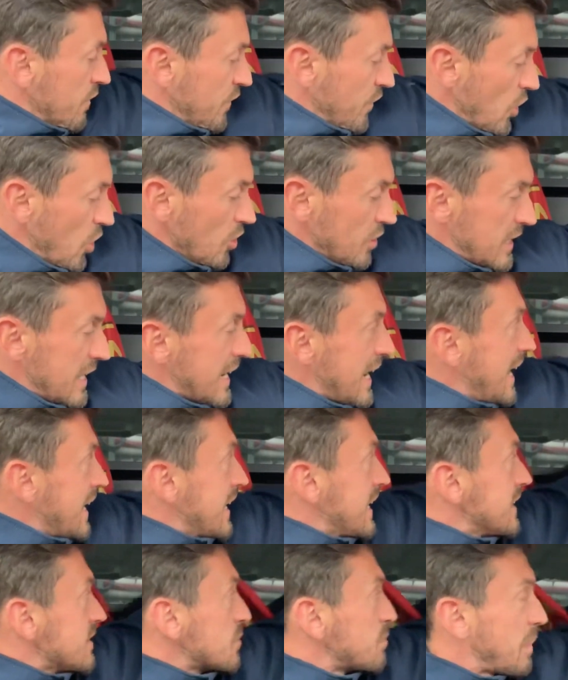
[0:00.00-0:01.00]
for
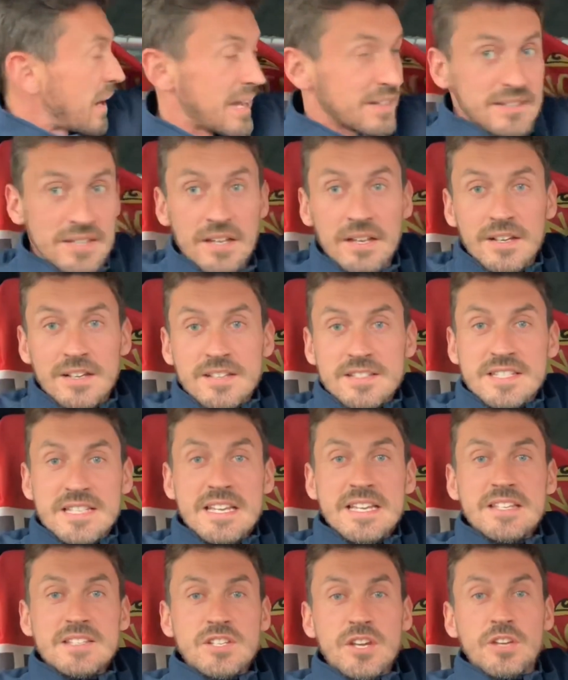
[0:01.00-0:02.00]
United's bad
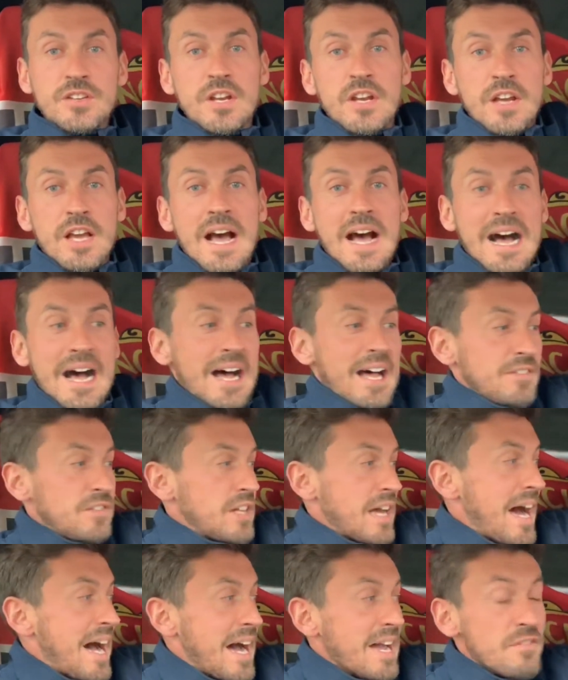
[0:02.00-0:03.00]
season.
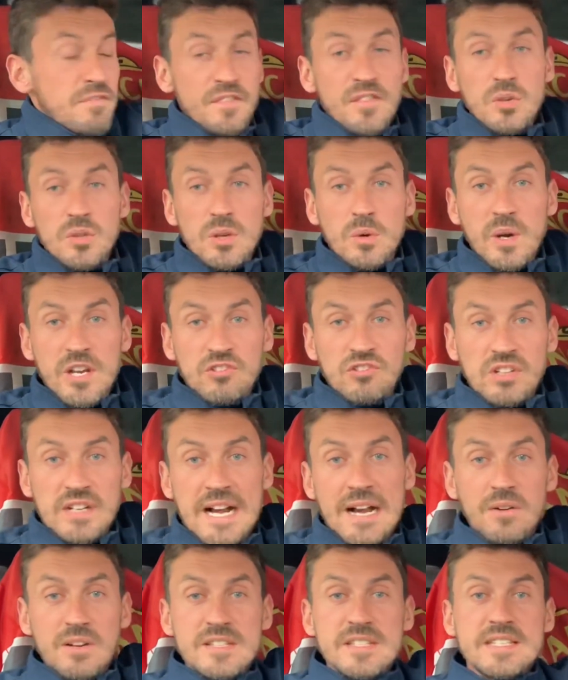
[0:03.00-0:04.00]
And I threw the question
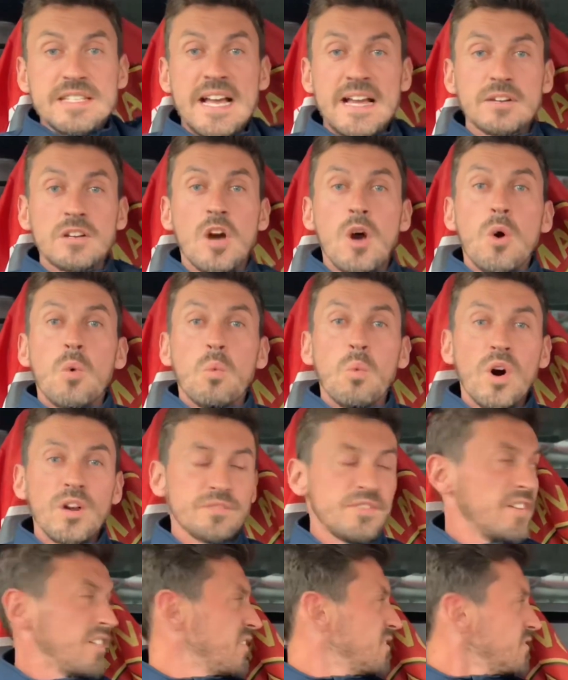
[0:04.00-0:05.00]
out and said, what
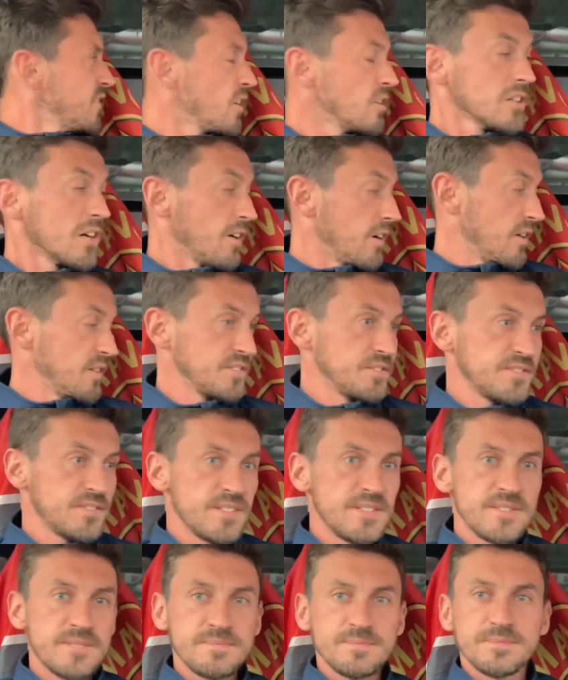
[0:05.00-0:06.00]
the fuck off?
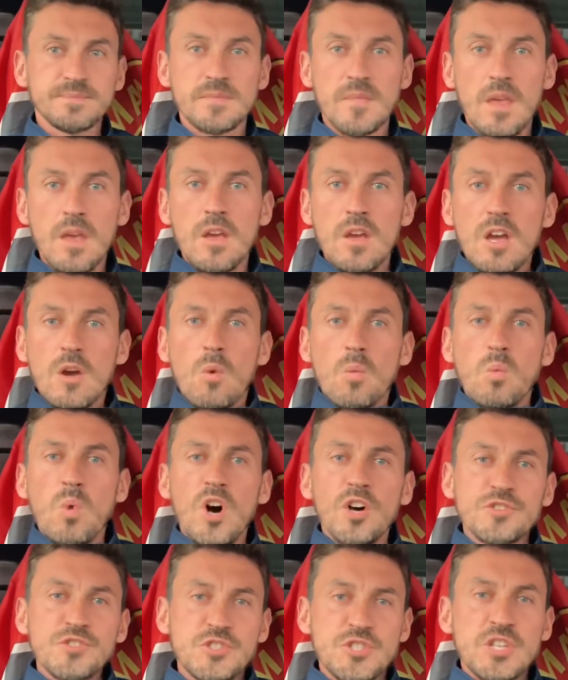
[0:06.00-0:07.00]

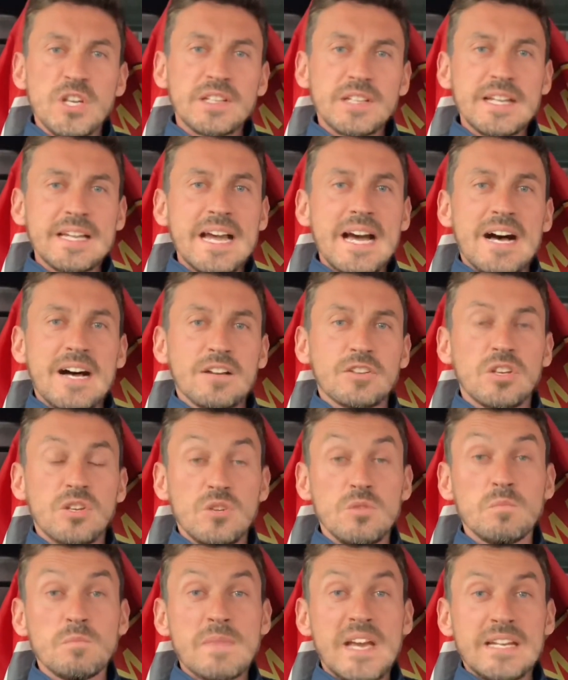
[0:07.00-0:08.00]
Was
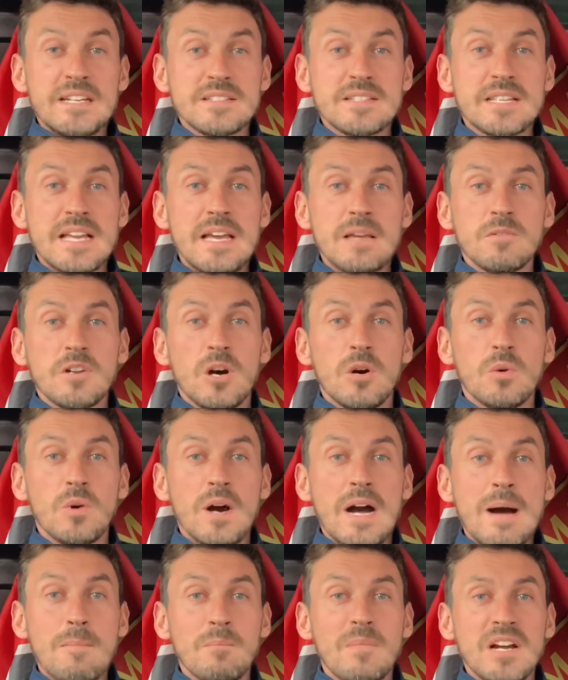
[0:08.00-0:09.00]
Lukaku made a scapegoat
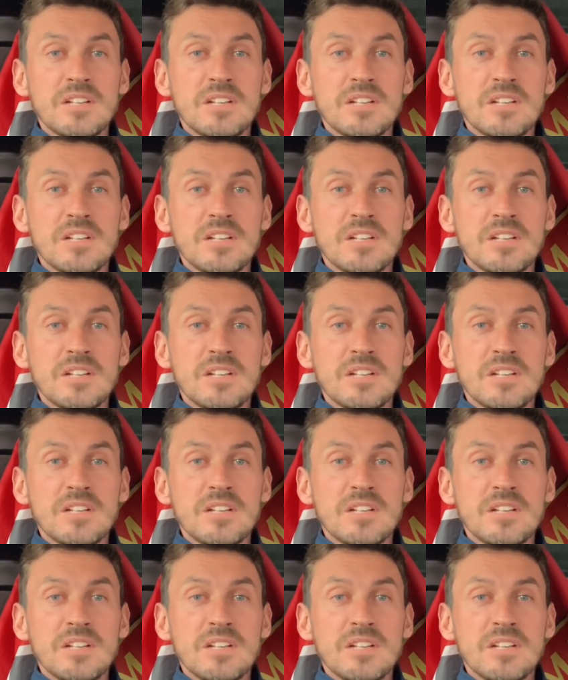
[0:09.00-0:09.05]
at